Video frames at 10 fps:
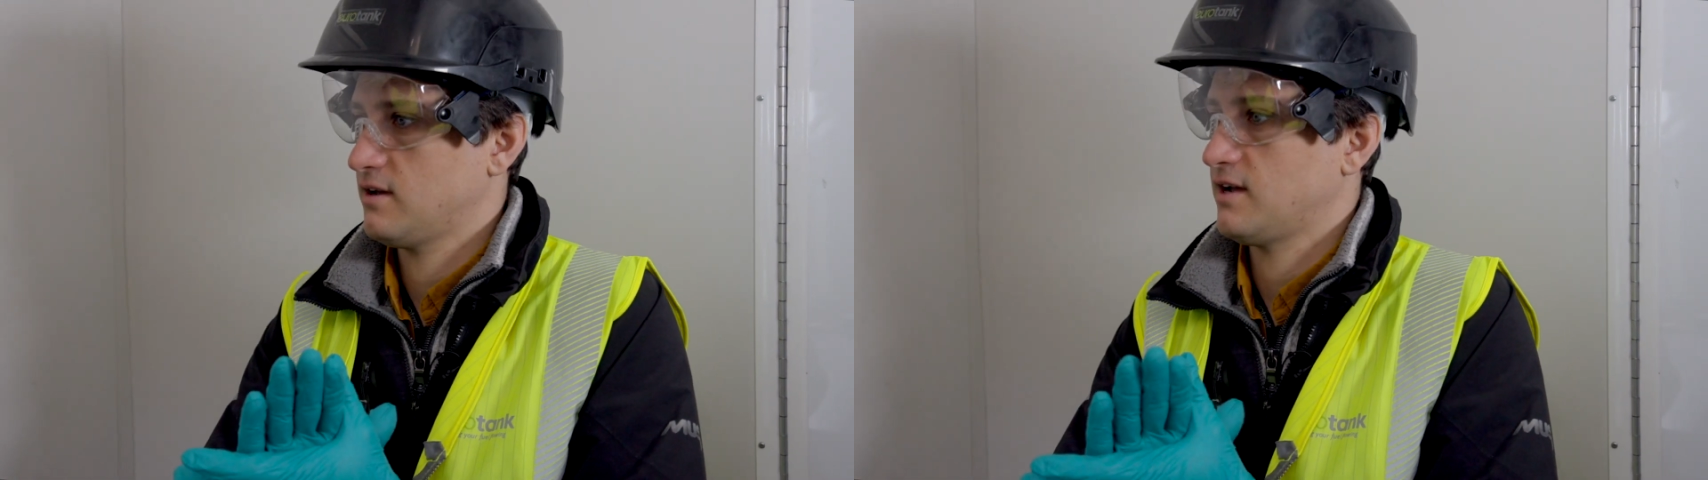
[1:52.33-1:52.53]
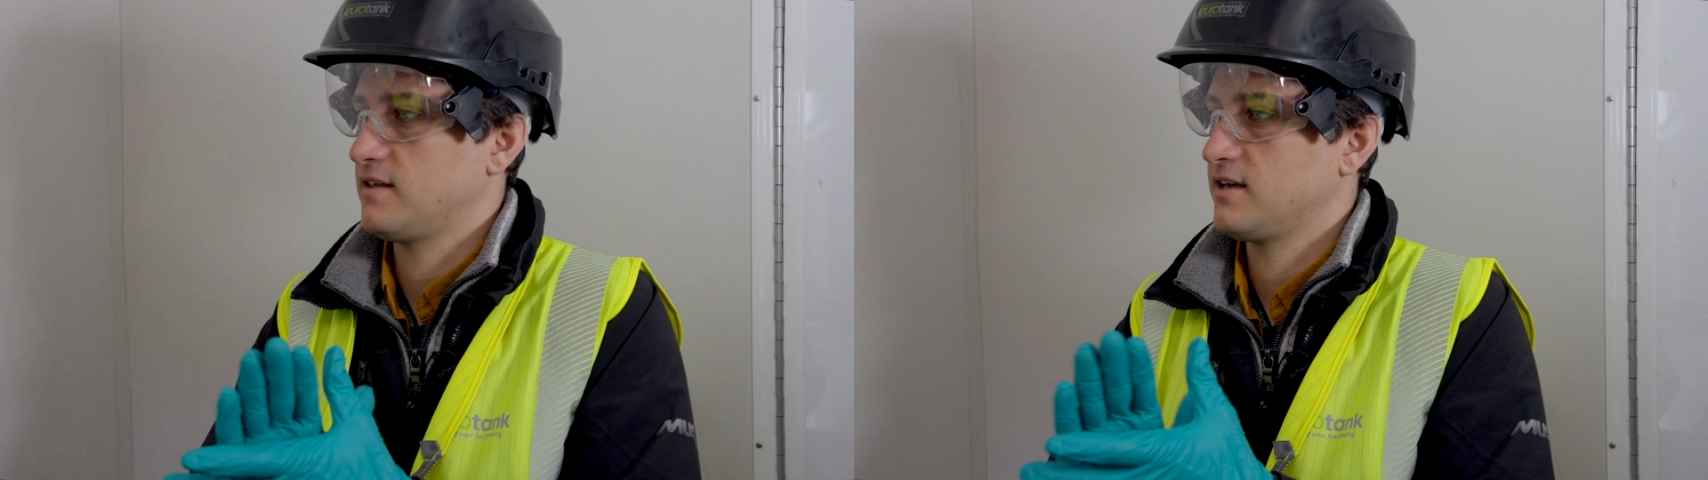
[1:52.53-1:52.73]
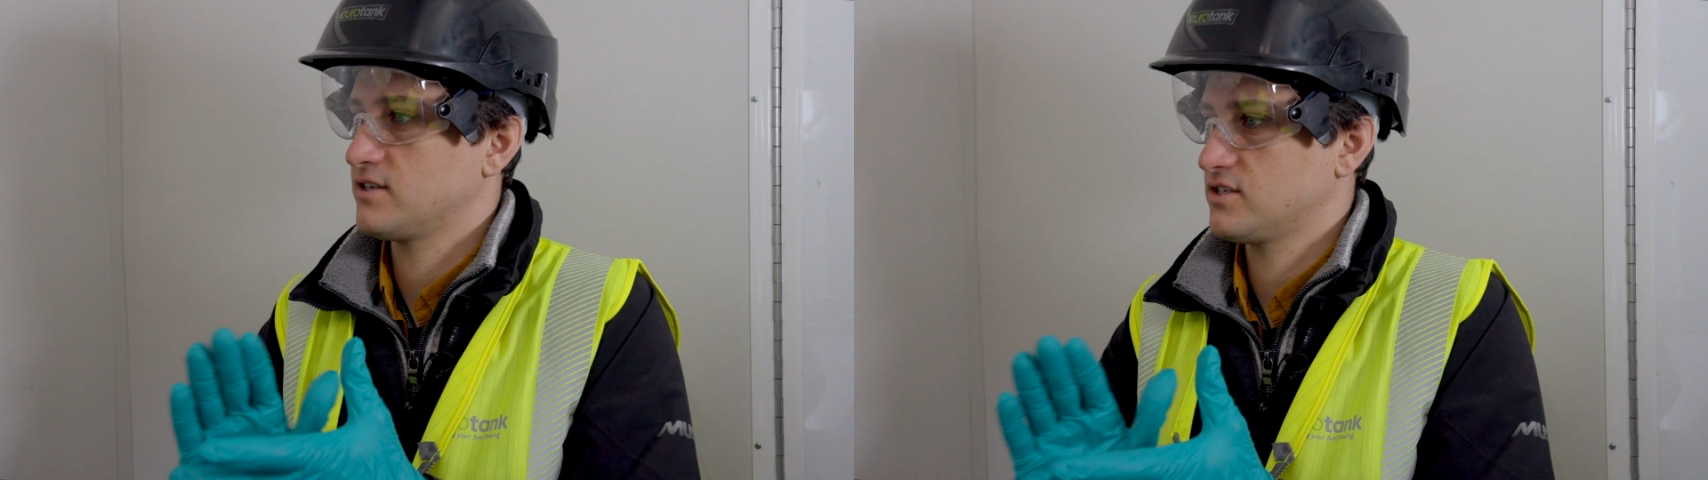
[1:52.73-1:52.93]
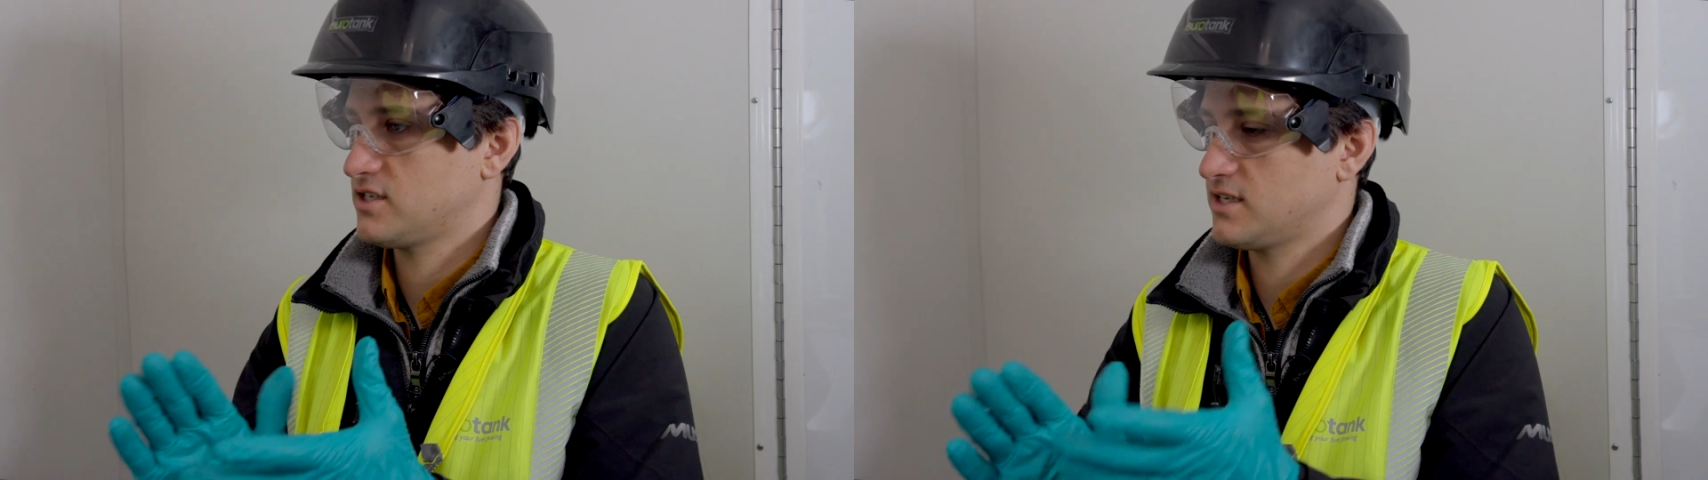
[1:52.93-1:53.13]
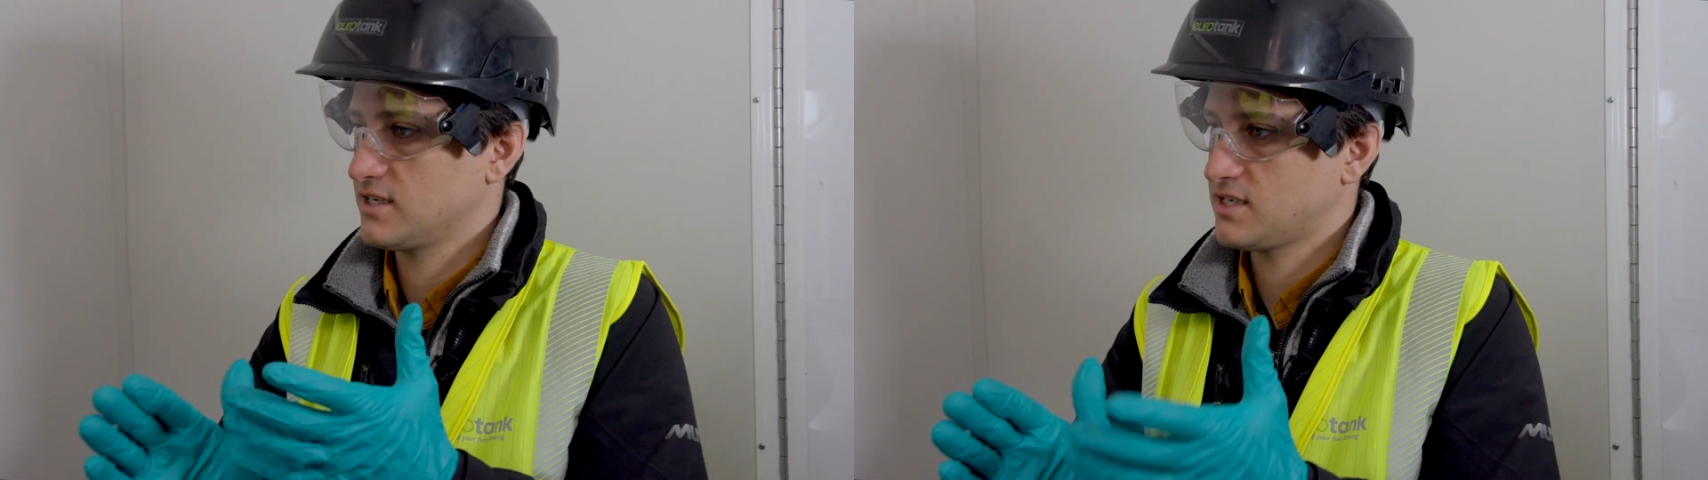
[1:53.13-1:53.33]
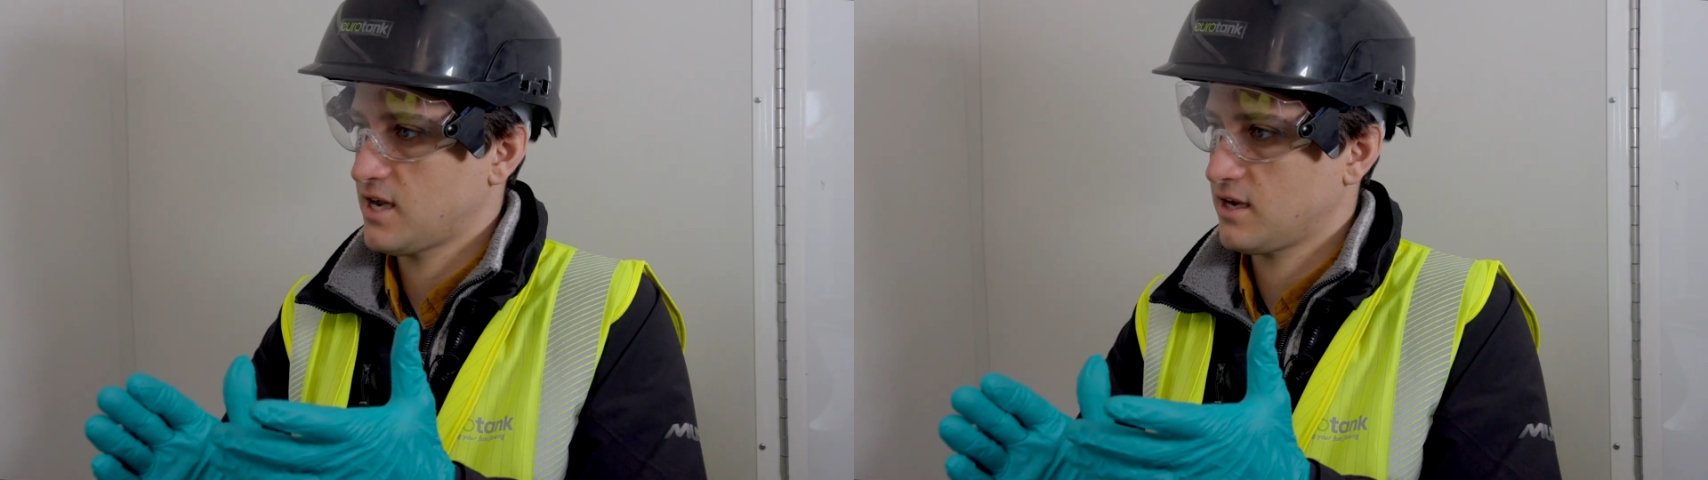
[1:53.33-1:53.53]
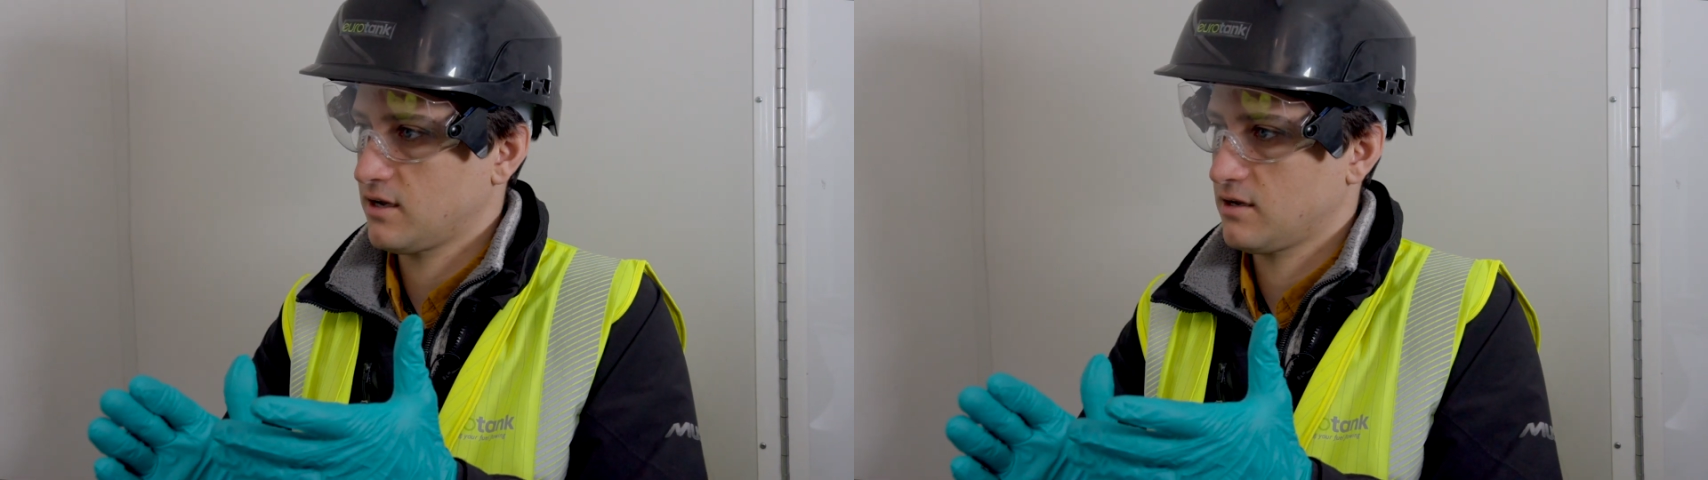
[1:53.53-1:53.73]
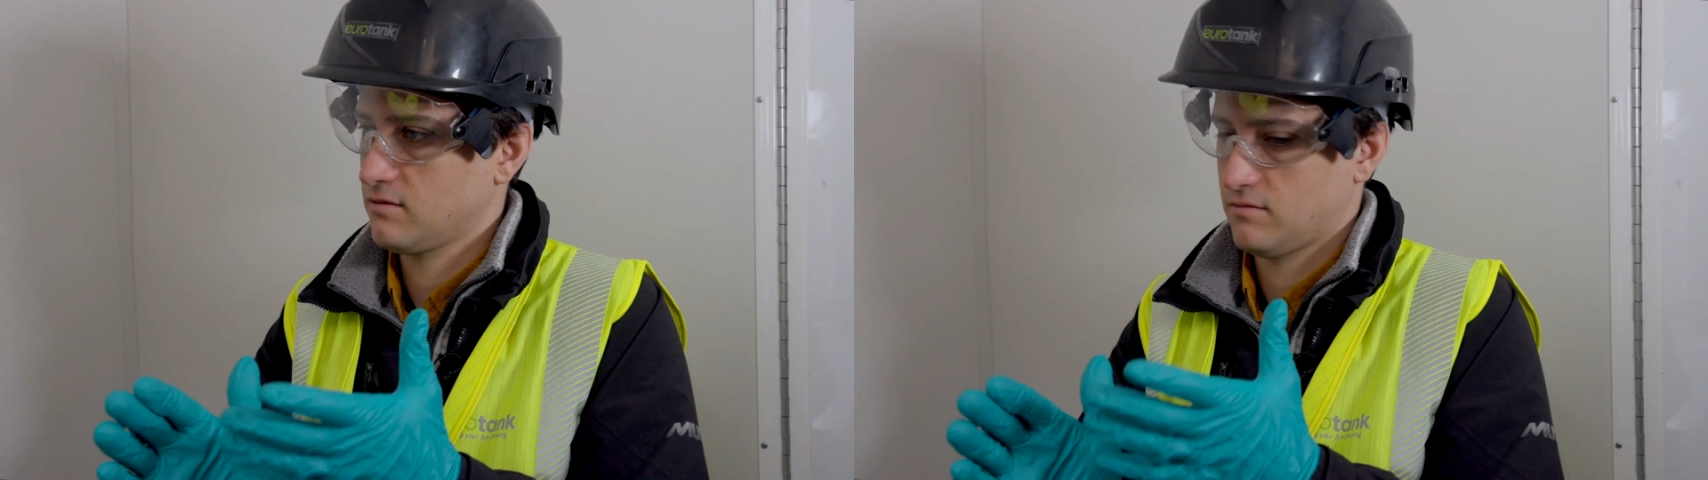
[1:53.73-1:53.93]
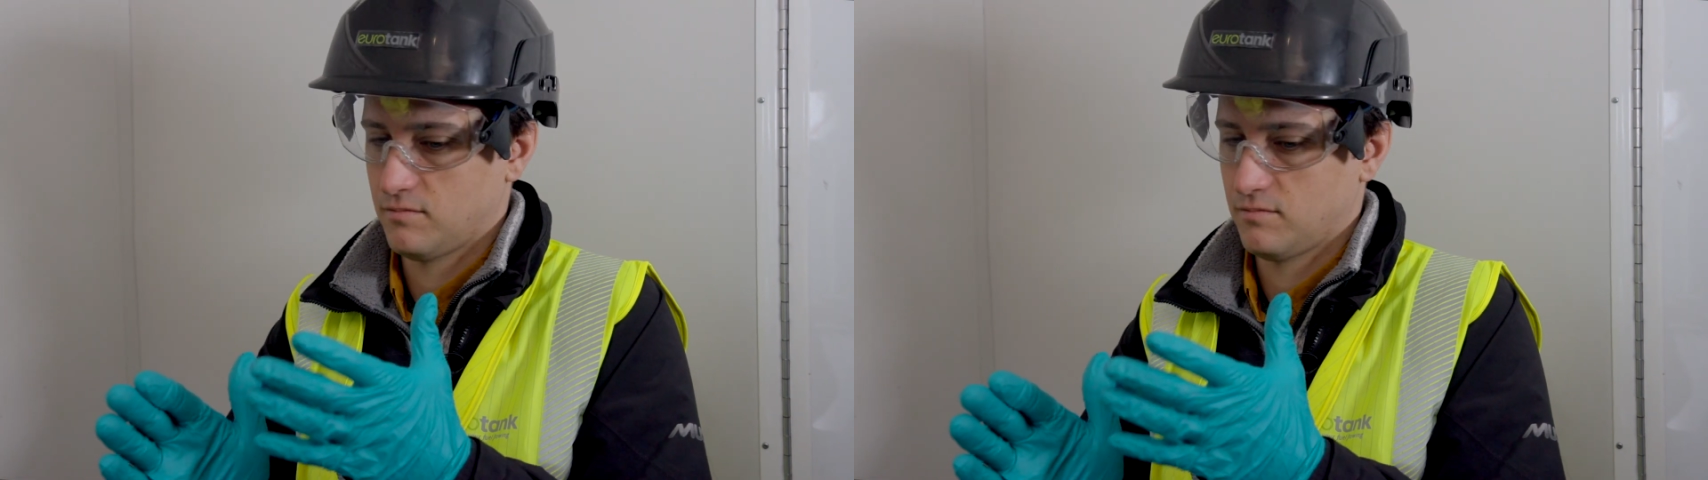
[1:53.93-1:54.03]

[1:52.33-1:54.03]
and the existing tank